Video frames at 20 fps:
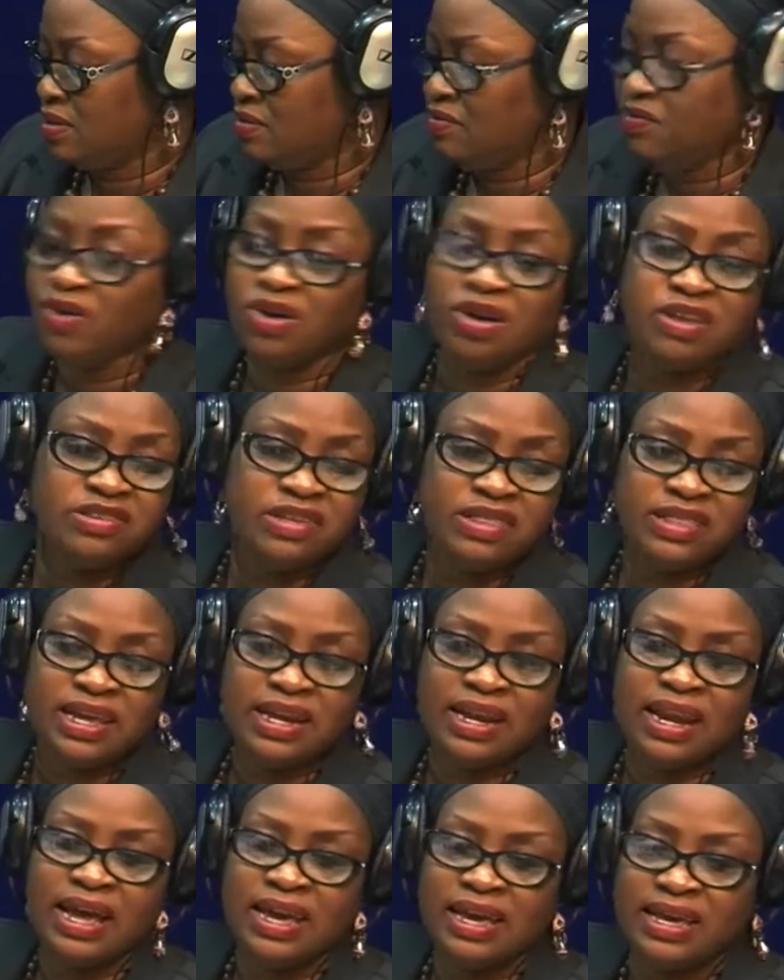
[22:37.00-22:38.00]
Focus on the
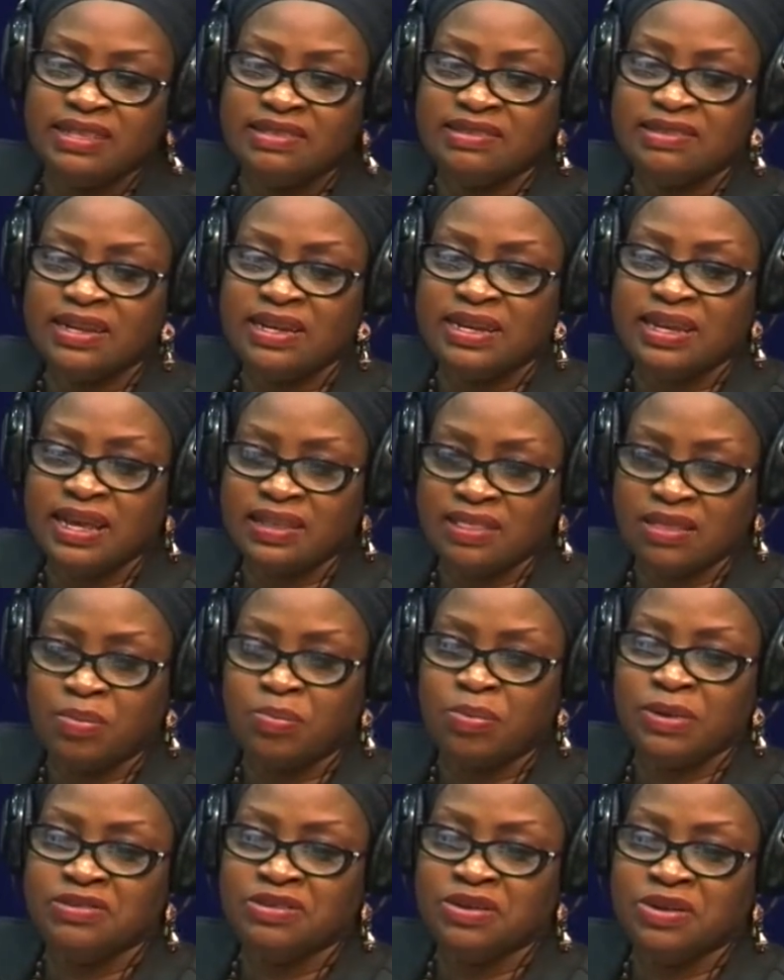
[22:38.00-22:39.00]
client and let
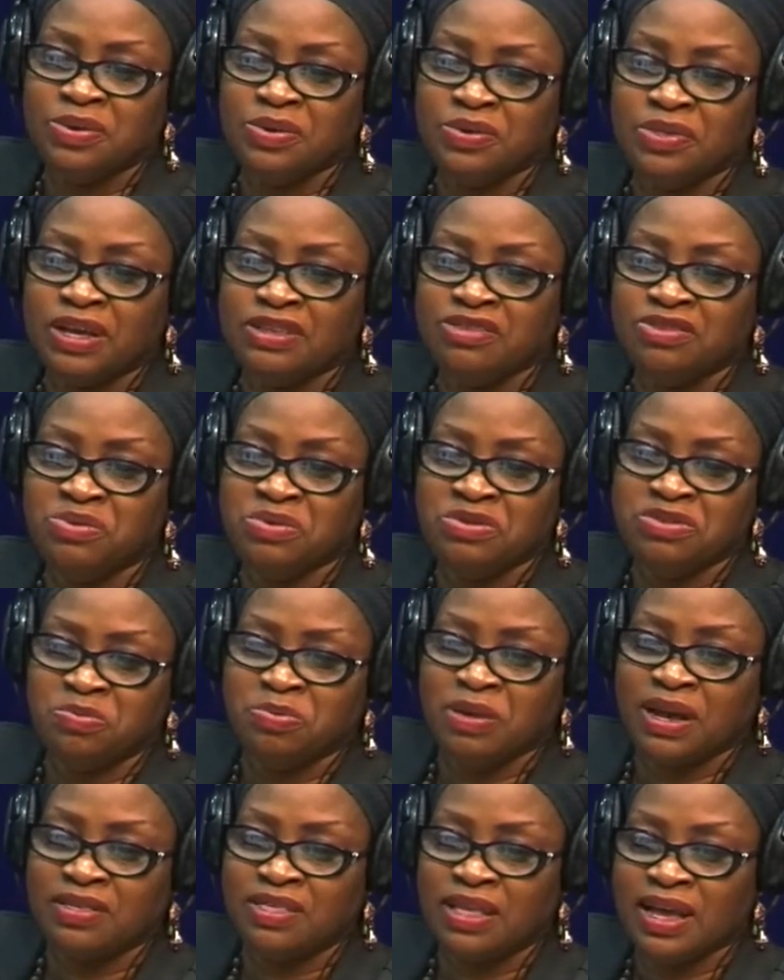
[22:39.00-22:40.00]
that person know that you
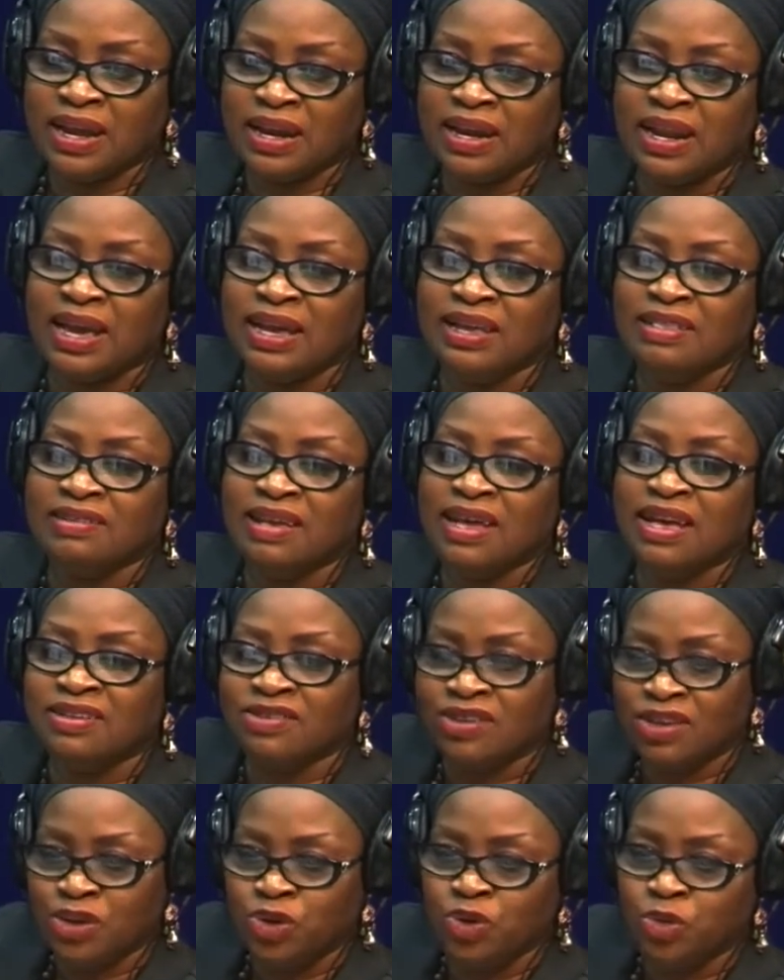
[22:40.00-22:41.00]
respect that client as
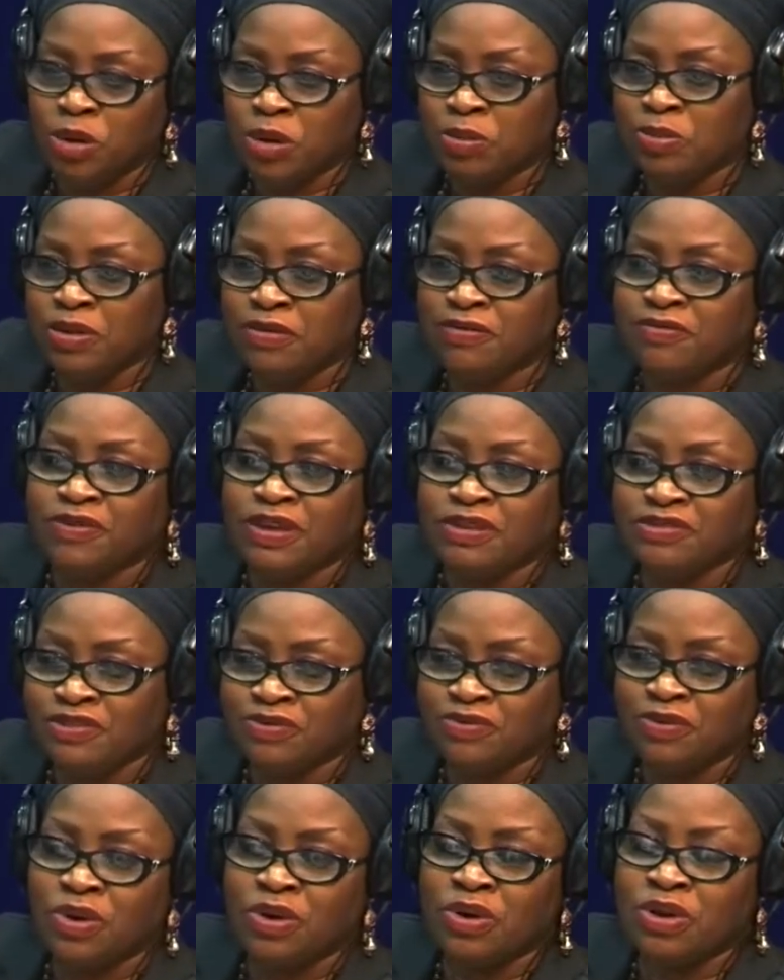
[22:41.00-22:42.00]
a human being first
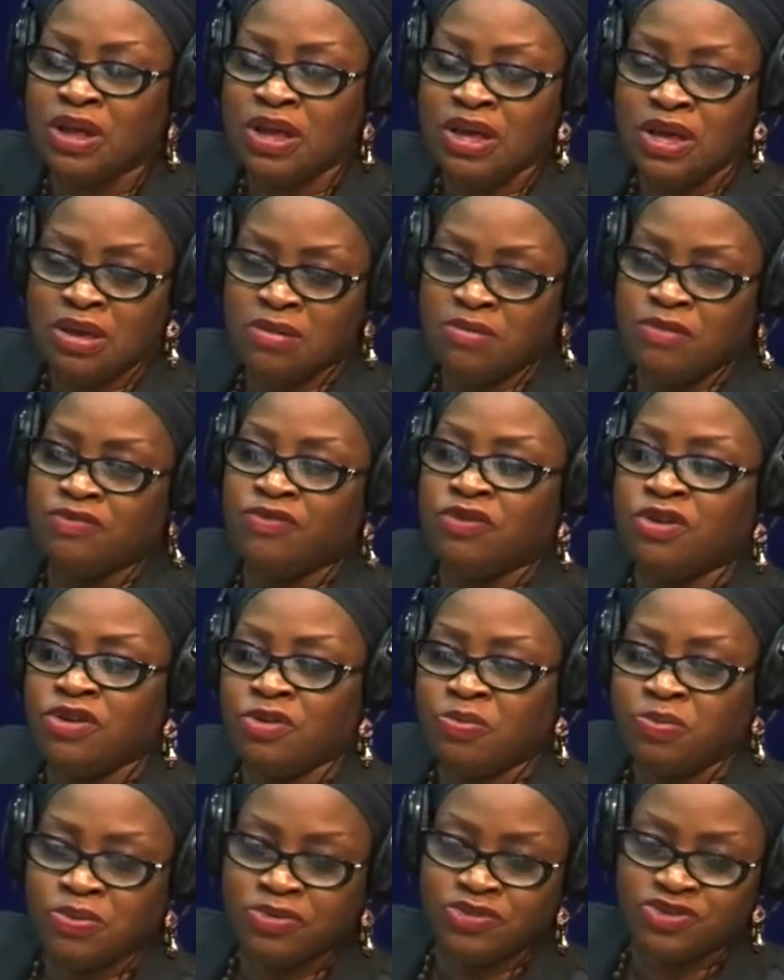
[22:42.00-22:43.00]
of all, before
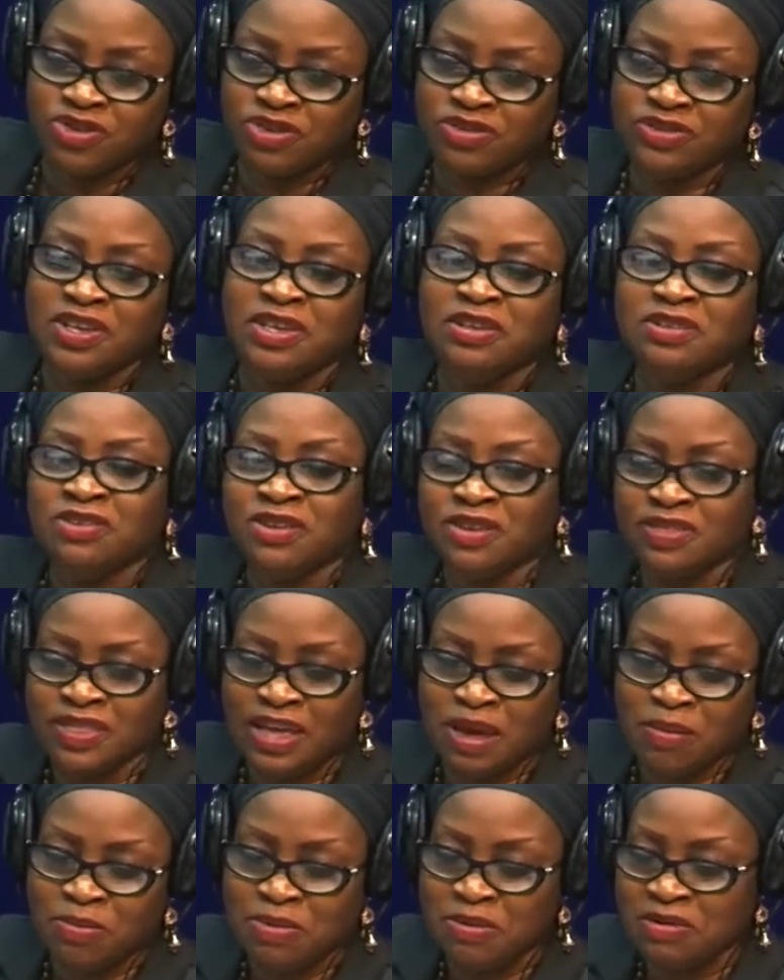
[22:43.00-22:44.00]
you push your sales on
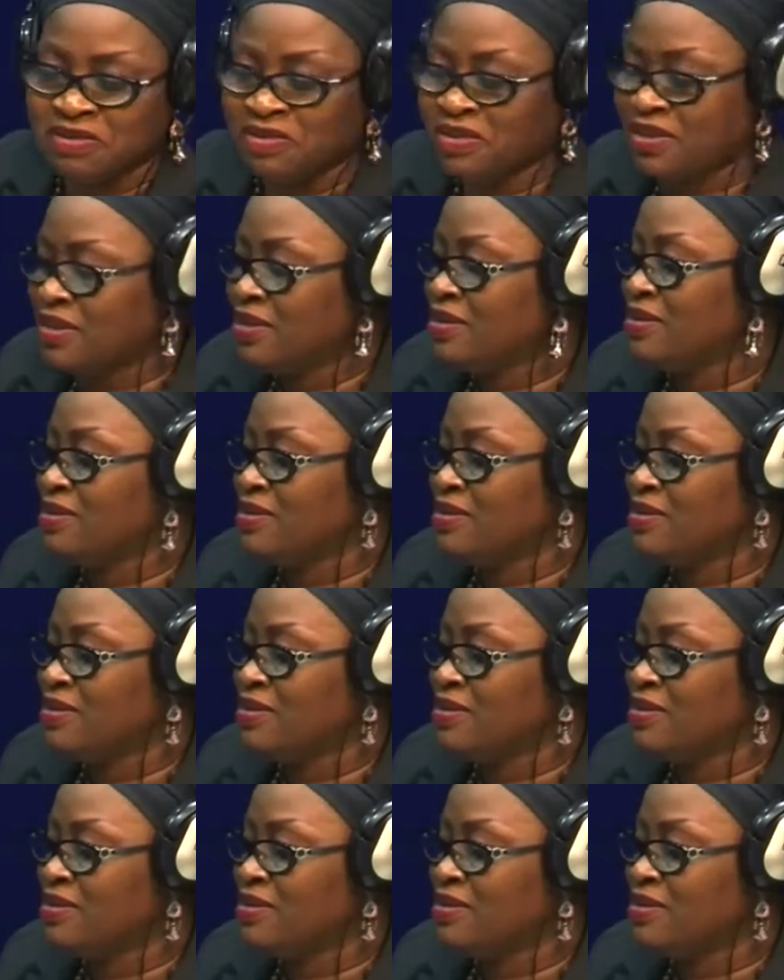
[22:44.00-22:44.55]
that person.